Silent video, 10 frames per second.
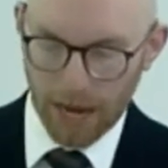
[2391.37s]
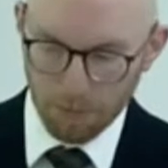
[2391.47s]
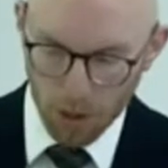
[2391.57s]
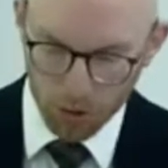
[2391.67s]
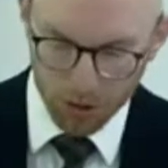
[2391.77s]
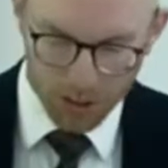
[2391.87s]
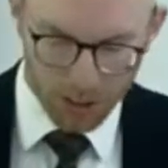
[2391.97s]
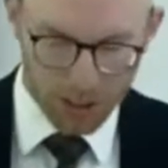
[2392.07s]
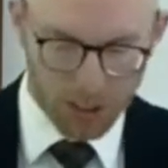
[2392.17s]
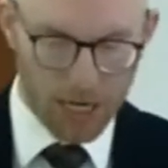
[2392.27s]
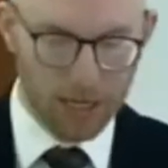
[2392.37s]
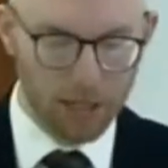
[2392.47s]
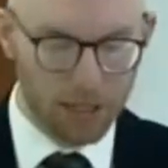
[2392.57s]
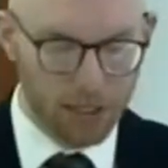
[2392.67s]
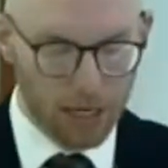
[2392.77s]
And Moses
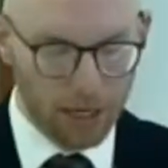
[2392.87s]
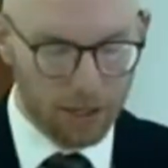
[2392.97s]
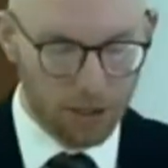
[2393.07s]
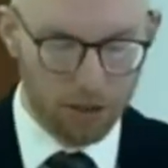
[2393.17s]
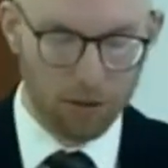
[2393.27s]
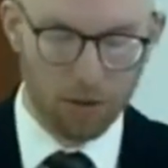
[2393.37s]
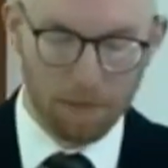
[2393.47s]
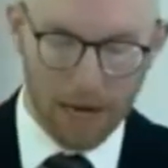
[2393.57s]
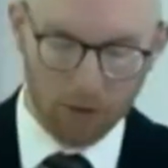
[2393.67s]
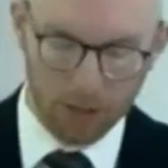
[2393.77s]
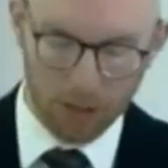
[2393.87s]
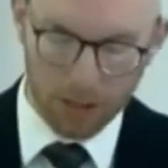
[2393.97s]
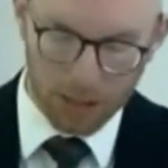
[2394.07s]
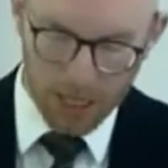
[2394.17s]
ascends into the mountain,